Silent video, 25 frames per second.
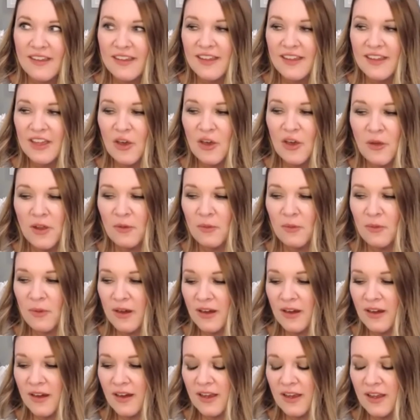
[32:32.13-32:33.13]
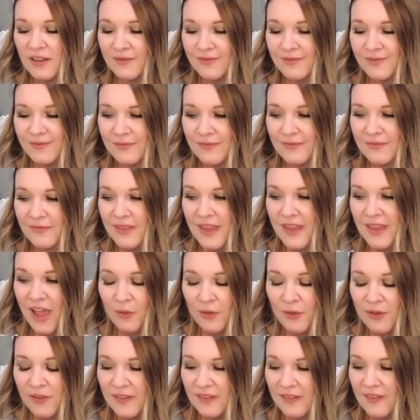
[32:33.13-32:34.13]
going to work and
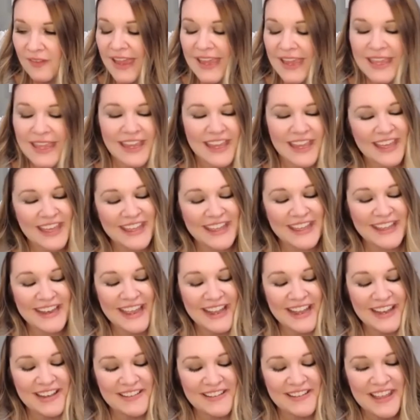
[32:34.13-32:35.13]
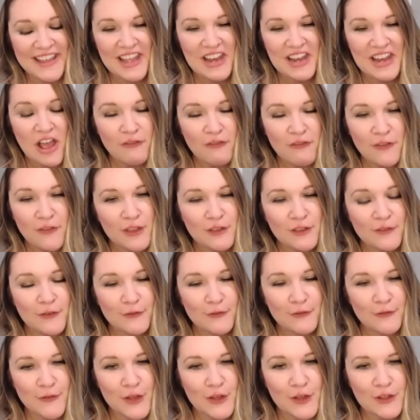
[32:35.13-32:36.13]
not really liking it and not feeling
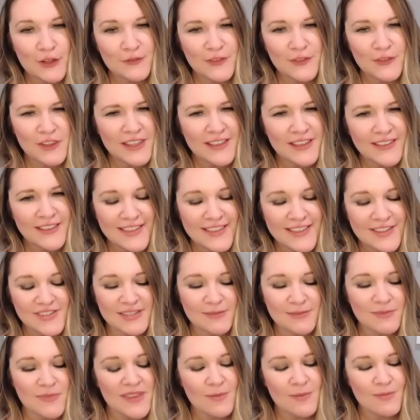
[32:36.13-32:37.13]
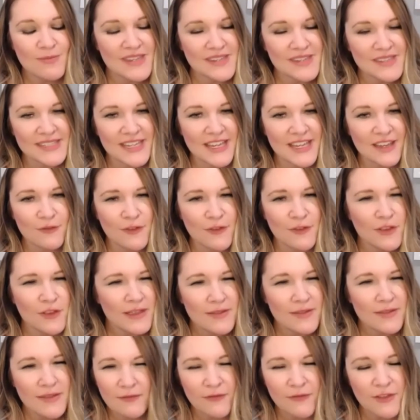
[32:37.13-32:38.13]
fulfilled, feeling like there's something missing,
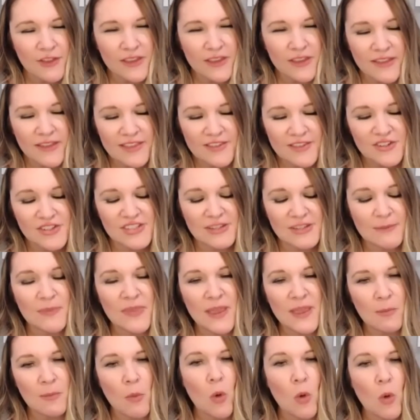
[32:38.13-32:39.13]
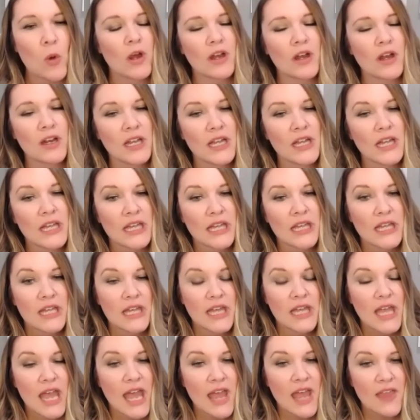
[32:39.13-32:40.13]
feeling like there's something more.
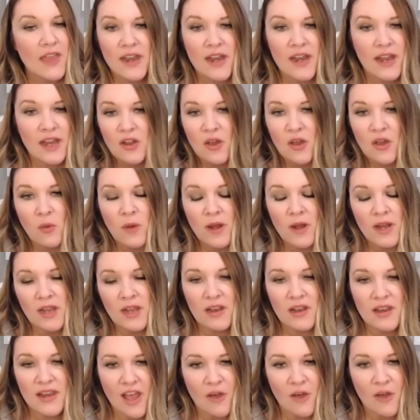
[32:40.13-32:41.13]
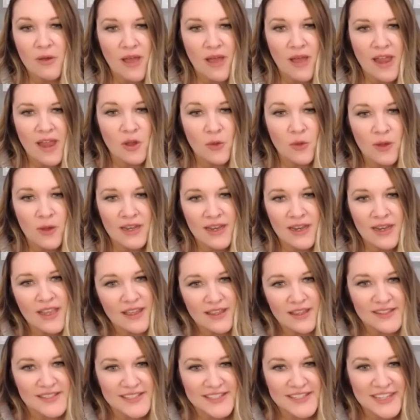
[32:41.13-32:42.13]
And then I know what it
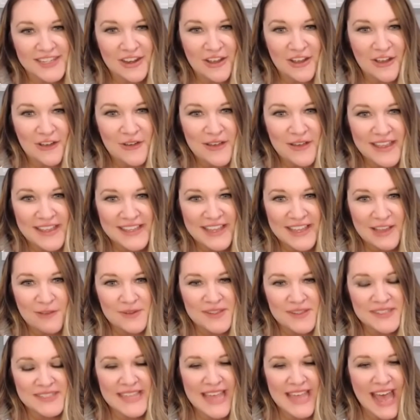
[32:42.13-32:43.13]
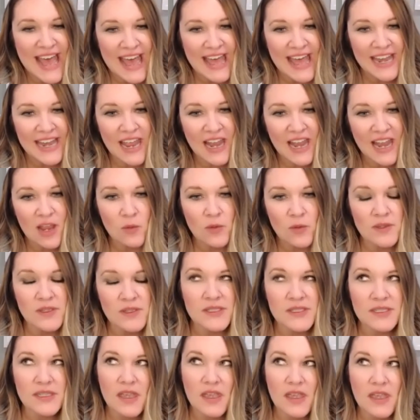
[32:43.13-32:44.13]
is, it was that, and it was